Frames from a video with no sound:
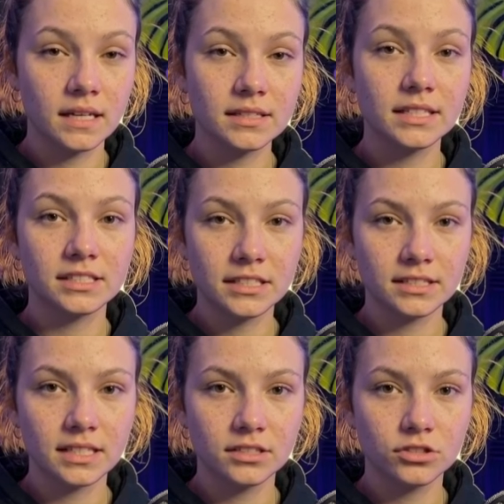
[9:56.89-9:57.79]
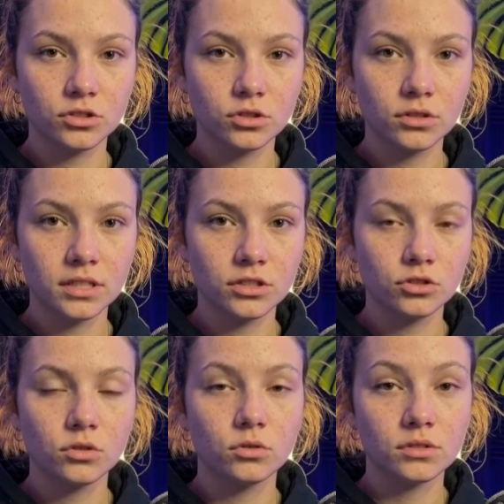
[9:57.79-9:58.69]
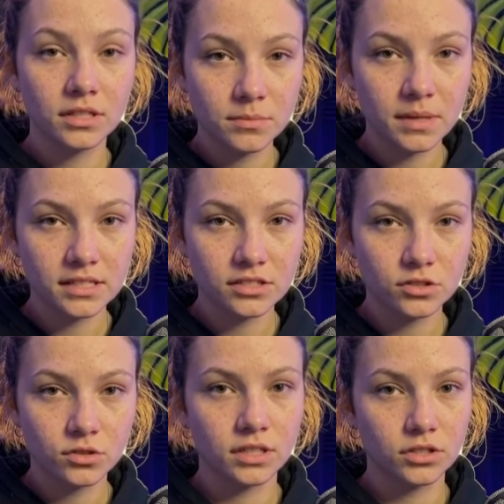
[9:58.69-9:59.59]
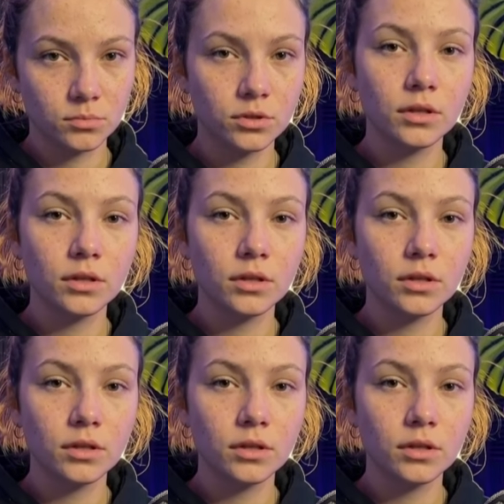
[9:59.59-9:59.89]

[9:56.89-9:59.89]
These things, you don't need to, these pages, you don't need to build